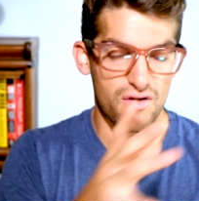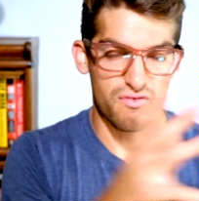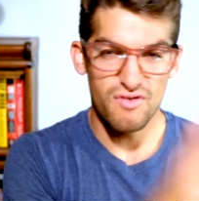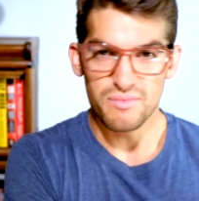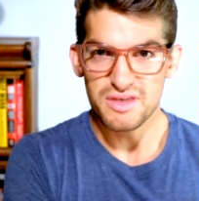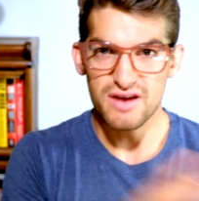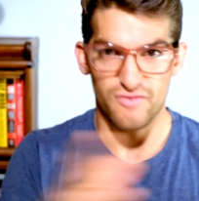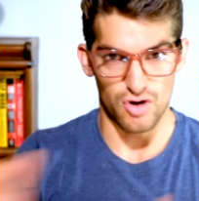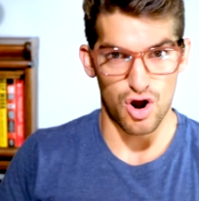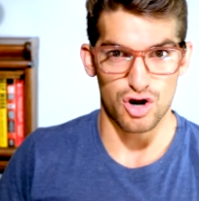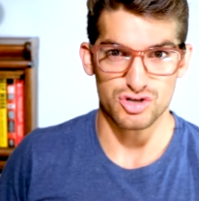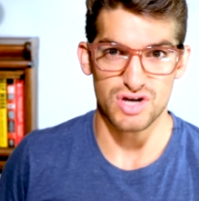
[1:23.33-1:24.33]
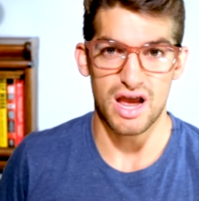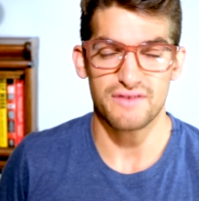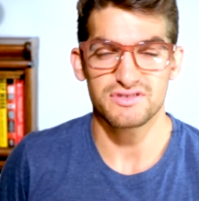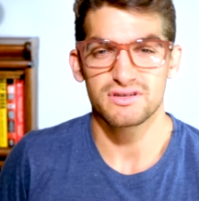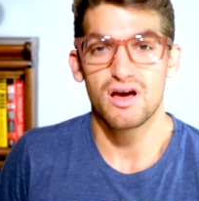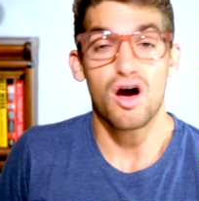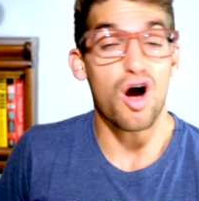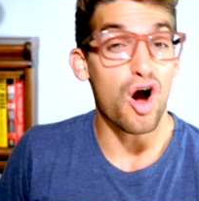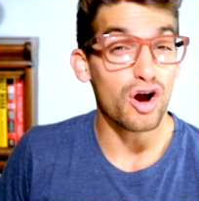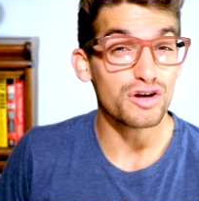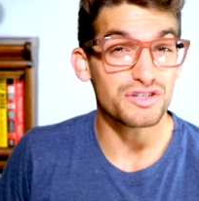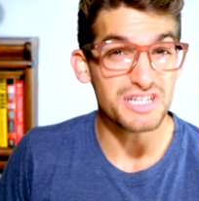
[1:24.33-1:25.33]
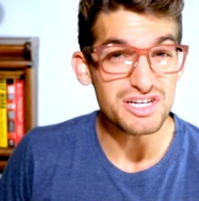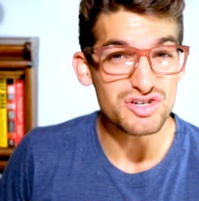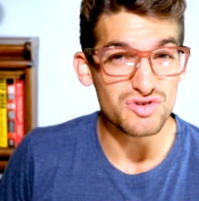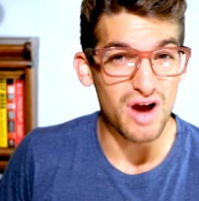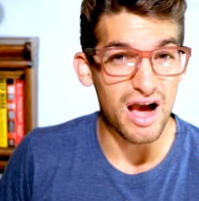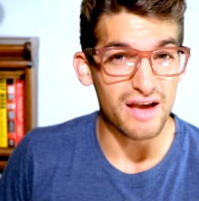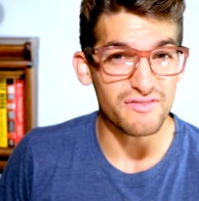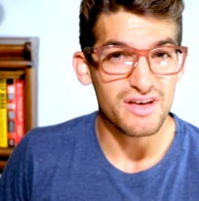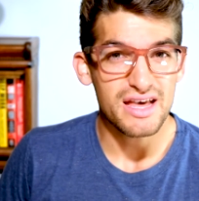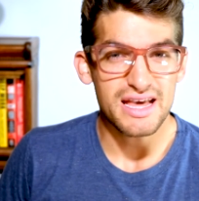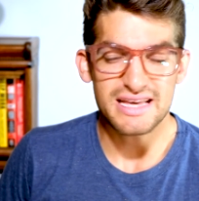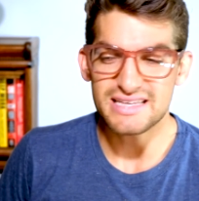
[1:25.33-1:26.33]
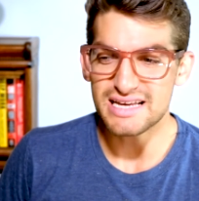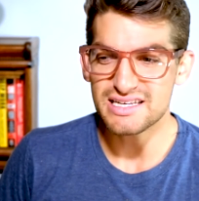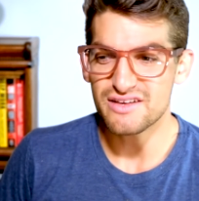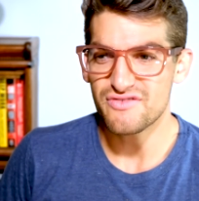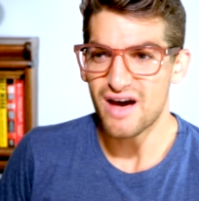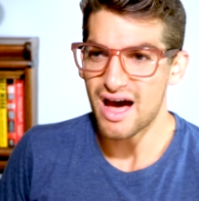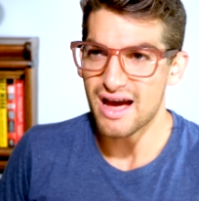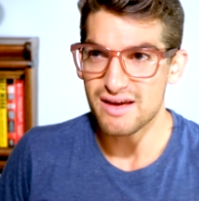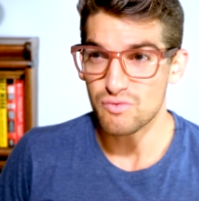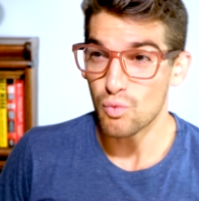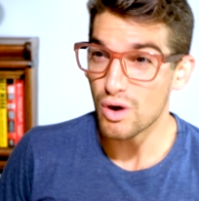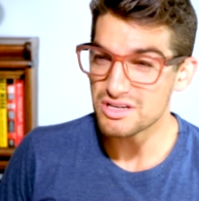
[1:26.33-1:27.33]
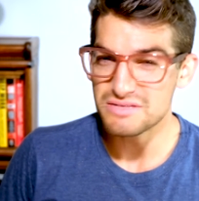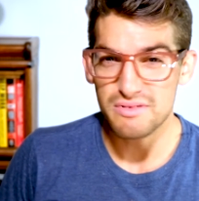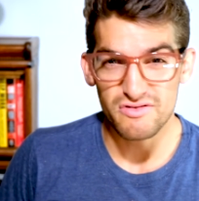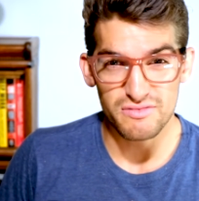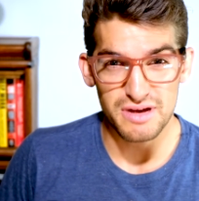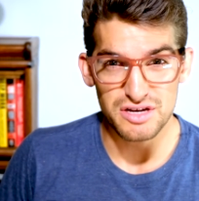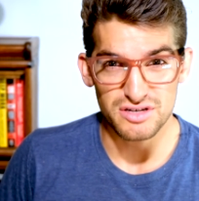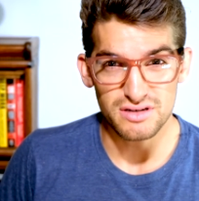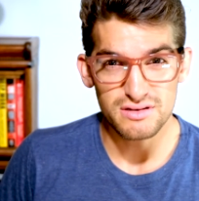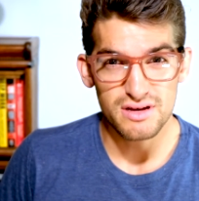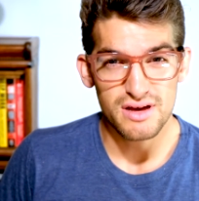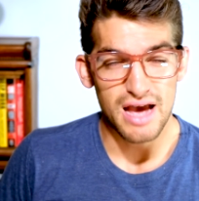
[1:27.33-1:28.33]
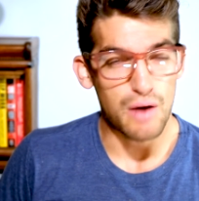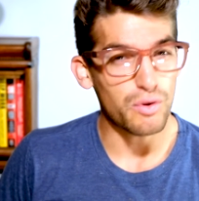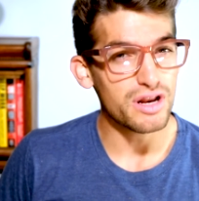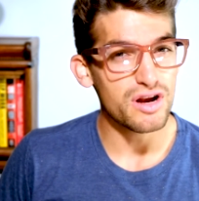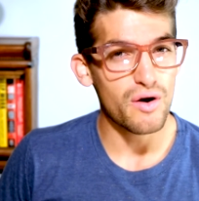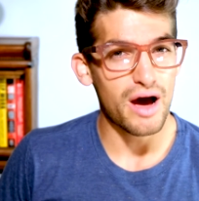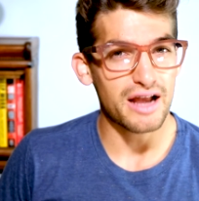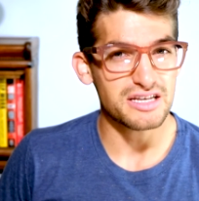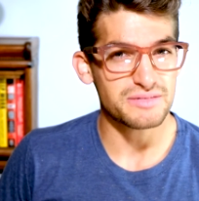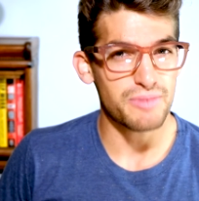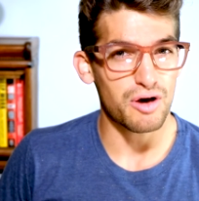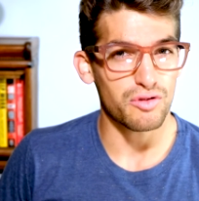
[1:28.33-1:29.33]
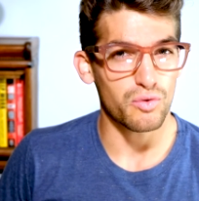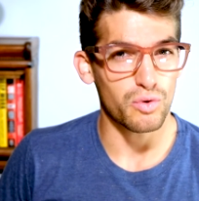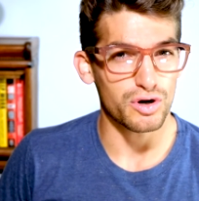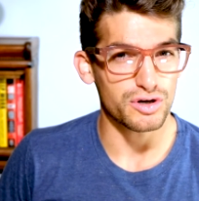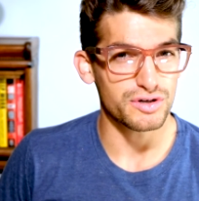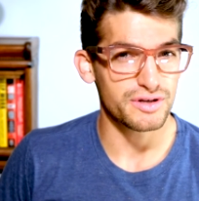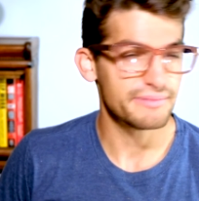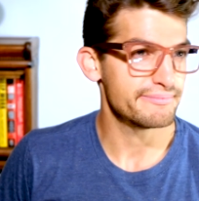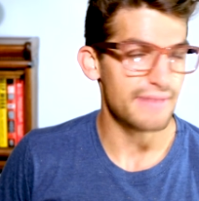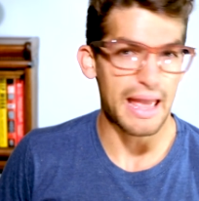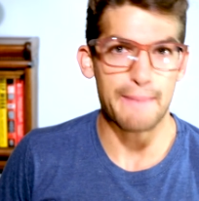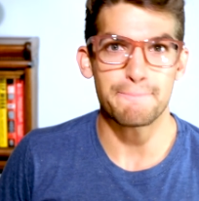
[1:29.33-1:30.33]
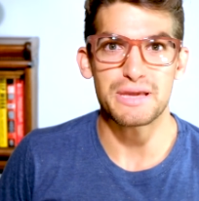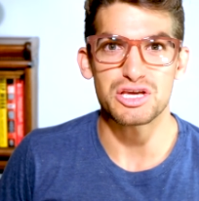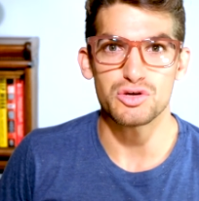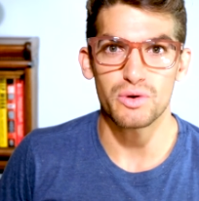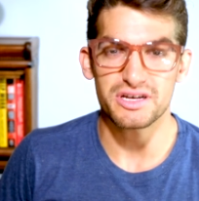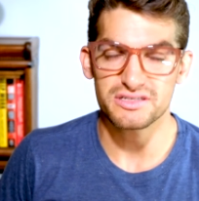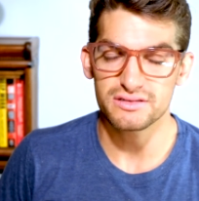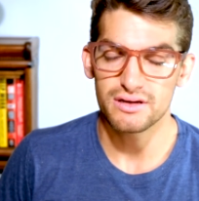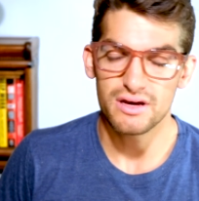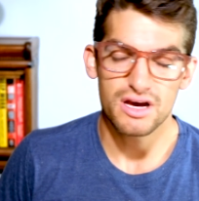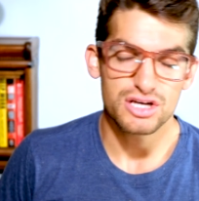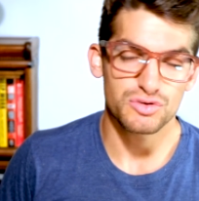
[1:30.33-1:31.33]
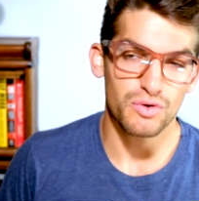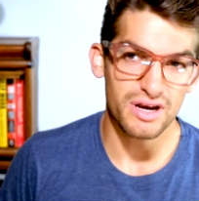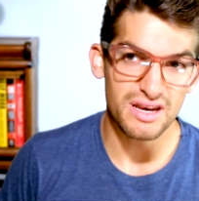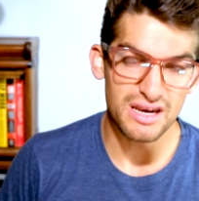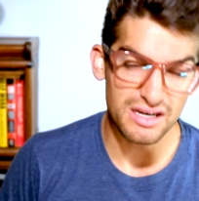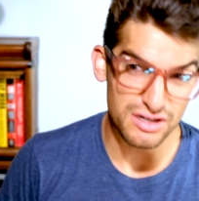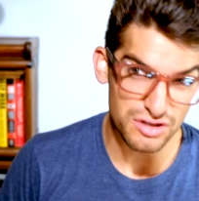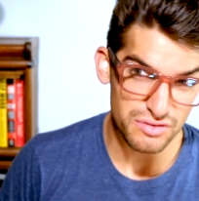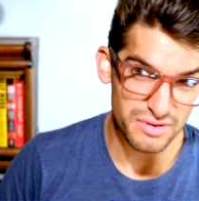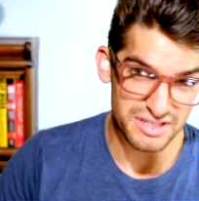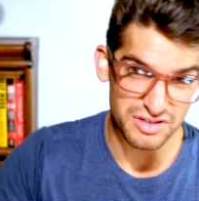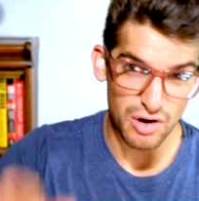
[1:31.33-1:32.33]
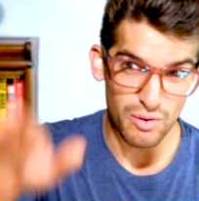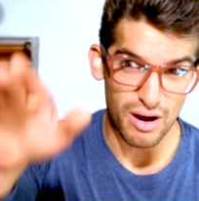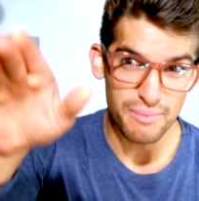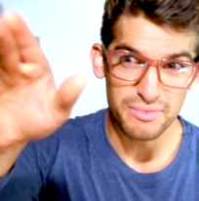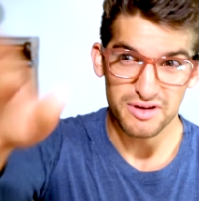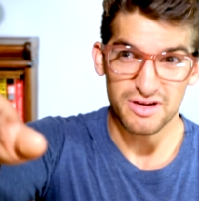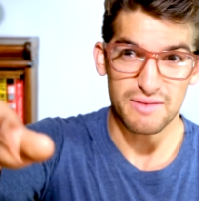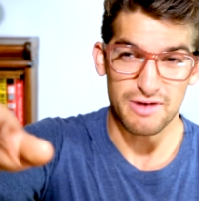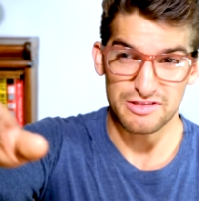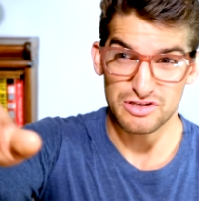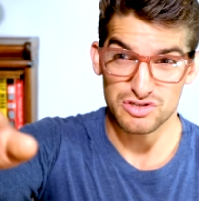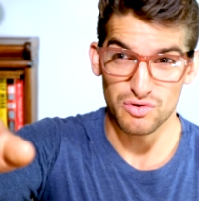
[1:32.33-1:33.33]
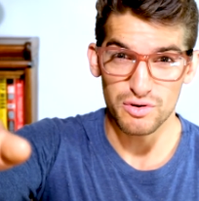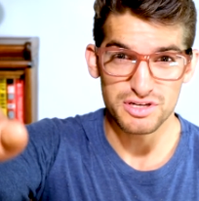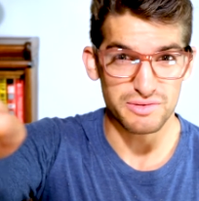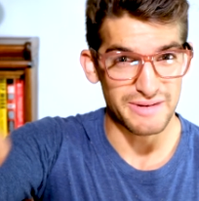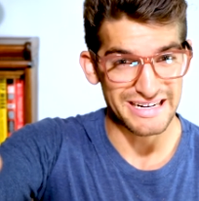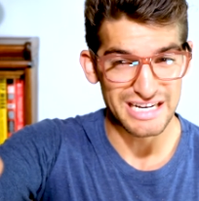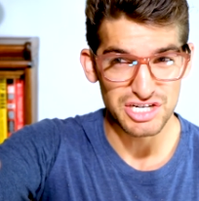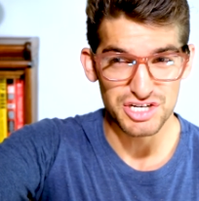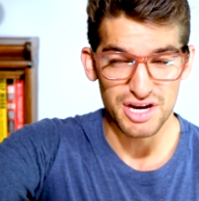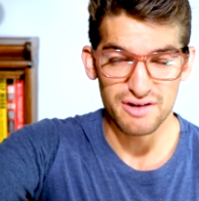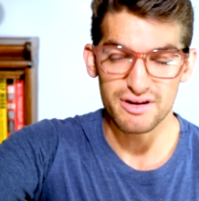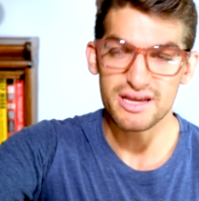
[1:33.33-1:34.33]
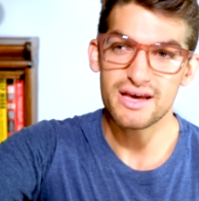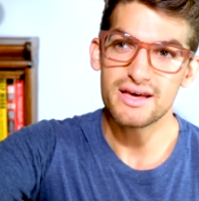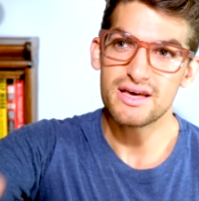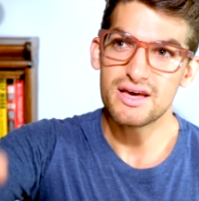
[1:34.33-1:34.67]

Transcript: from the different hard drives. A hard disk drive is as if I want some information, I want to know how to spell the word ambiguous. So what I need to do is go up, get my thesaurus or my dictionary,